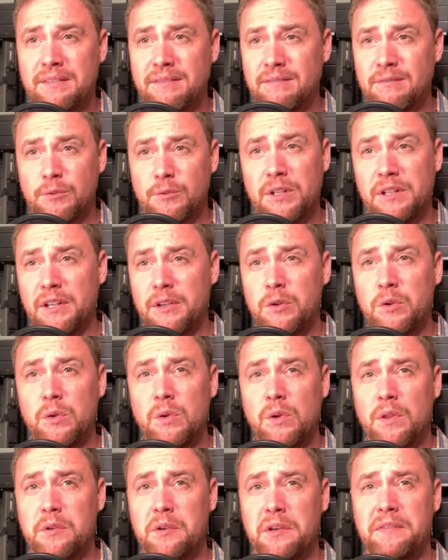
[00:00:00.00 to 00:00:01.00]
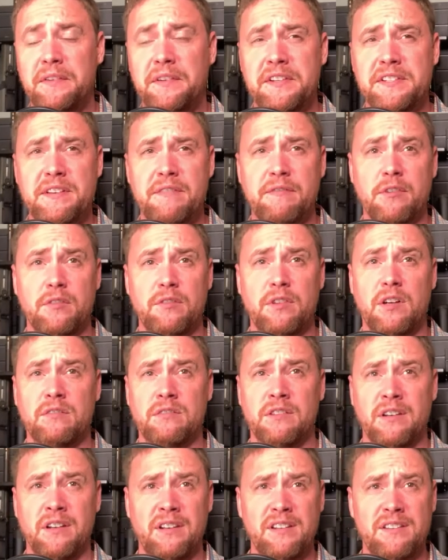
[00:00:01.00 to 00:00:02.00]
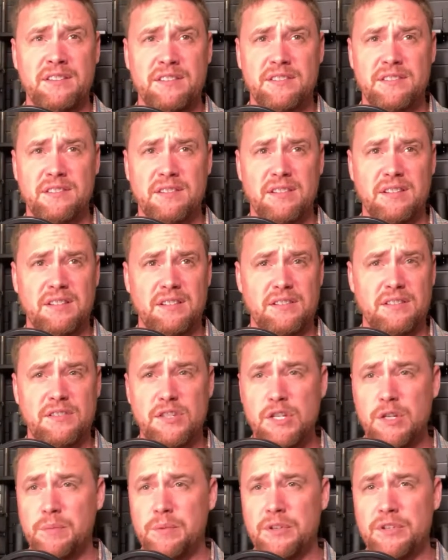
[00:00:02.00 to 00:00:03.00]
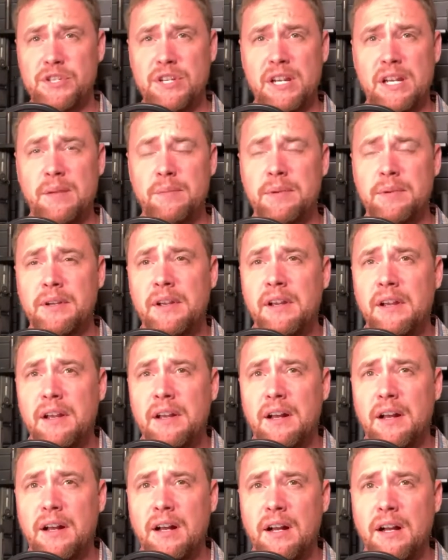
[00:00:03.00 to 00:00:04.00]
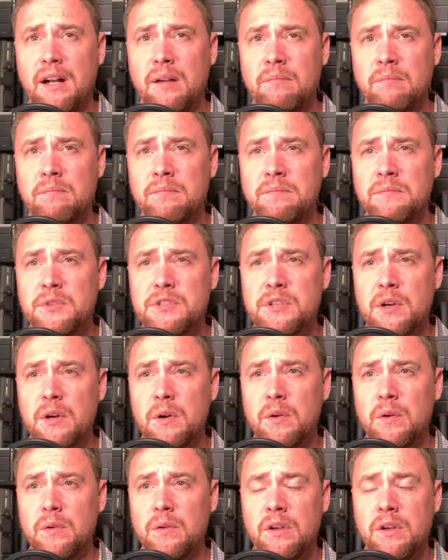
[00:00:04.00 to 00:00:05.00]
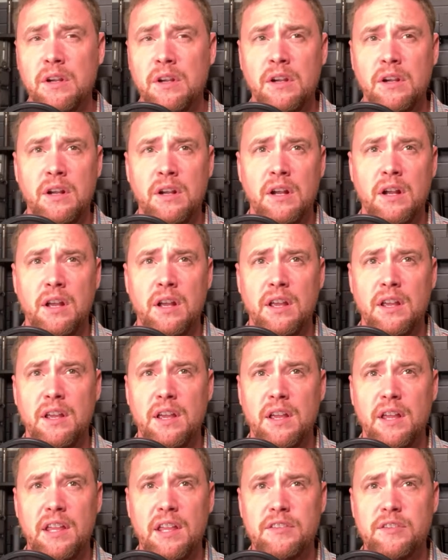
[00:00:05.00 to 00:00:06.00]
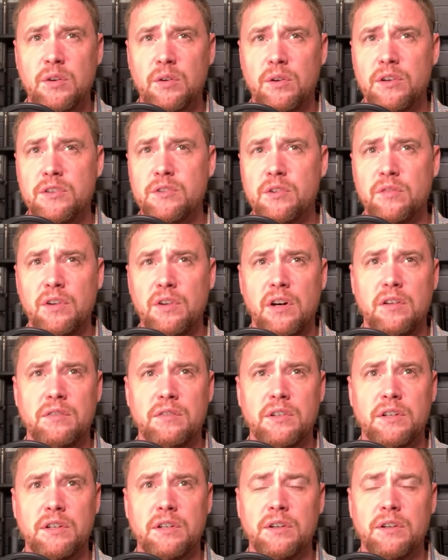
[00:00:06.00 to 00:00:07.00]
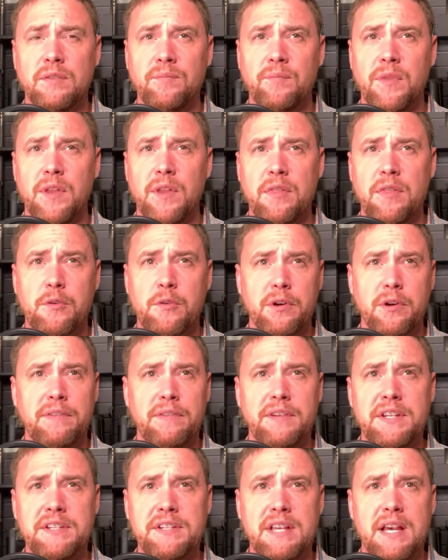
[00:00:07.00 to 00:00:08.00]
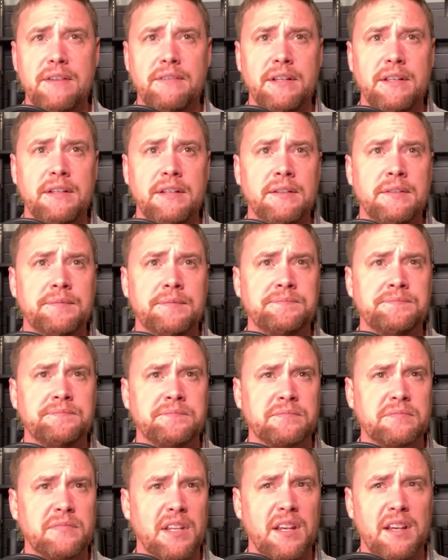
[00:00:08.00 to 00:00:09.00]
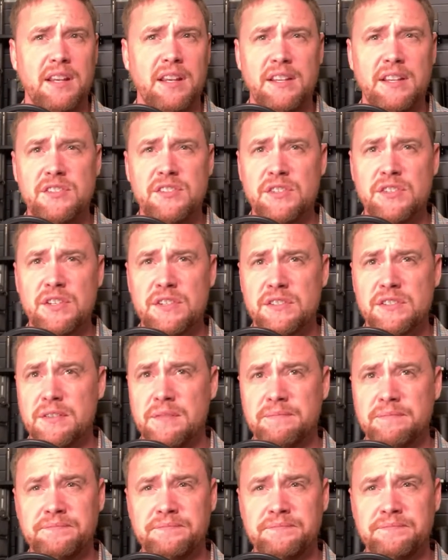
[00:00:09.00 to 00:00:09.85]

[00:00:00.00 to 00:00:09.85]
really cool. A 357 revolver, and it's super cheap. So a Taurus Revolver and 357, and it's just,